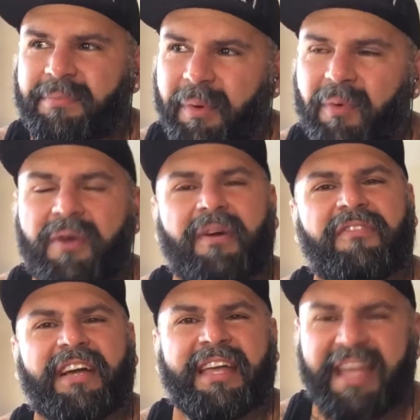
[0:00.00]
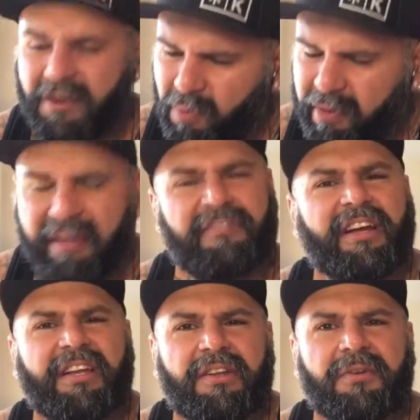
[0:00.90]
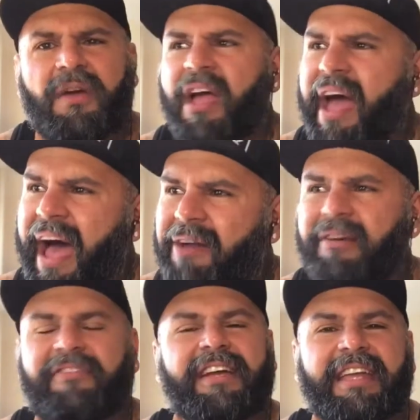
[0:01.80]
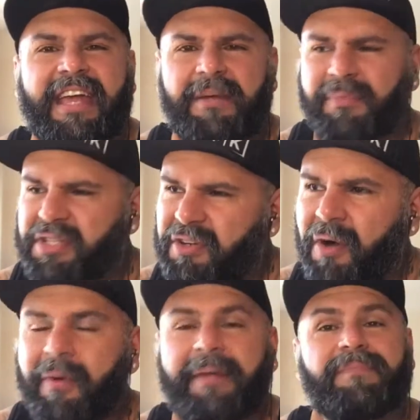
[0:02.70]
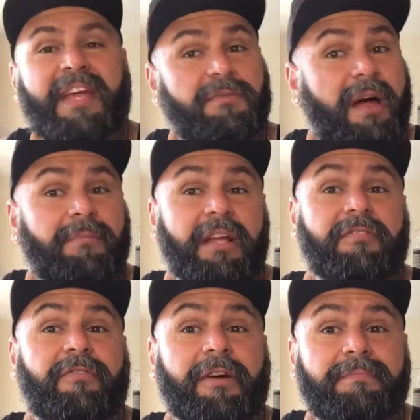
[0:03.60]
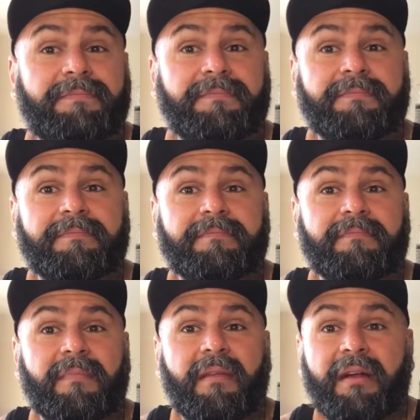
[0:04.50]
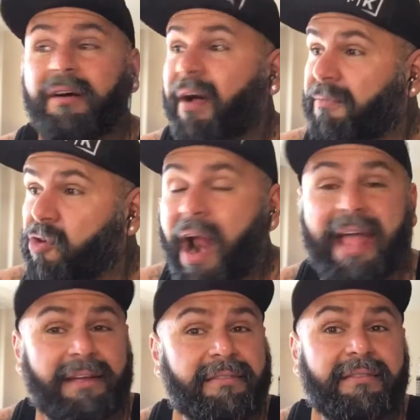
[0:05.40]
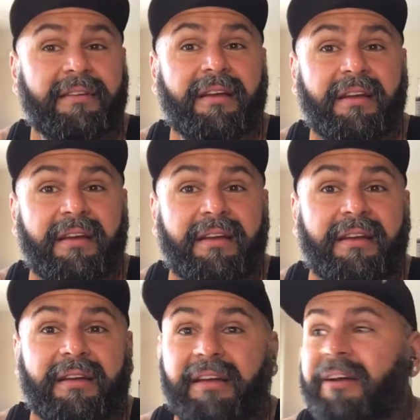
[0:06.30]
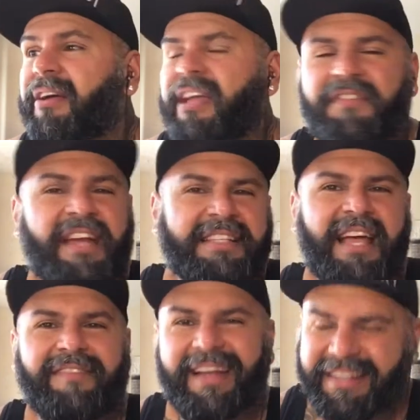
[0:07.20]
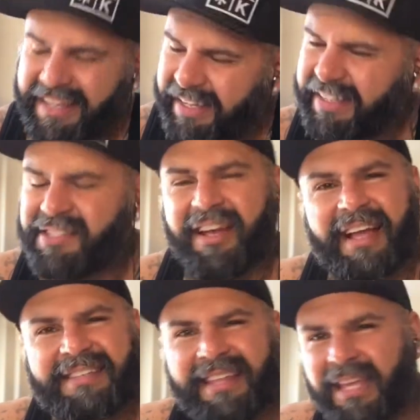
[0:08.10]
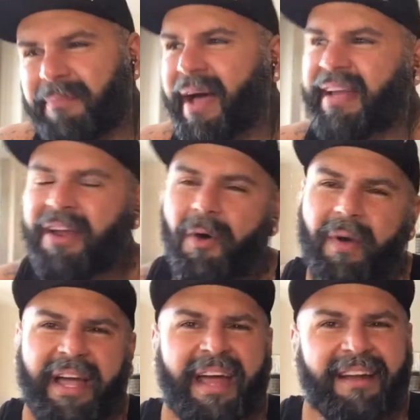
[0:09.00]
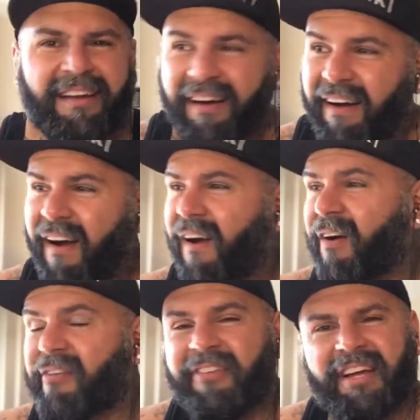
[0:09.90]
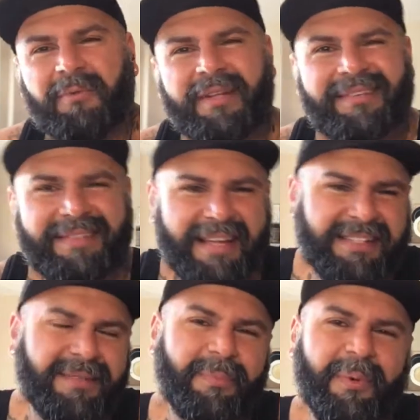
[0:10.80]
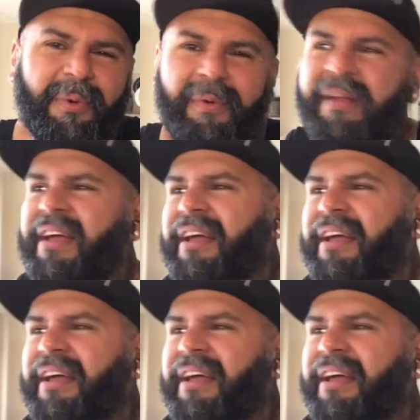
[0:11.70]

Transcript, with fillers: But what do I fucking get? What do I fucking do? How do I fucking get it? But you know what? That's what I'm looking for. You know, I'm trying. You know, if you guys have ideas, you guys think you might know what kind of car or fucking what's sensible.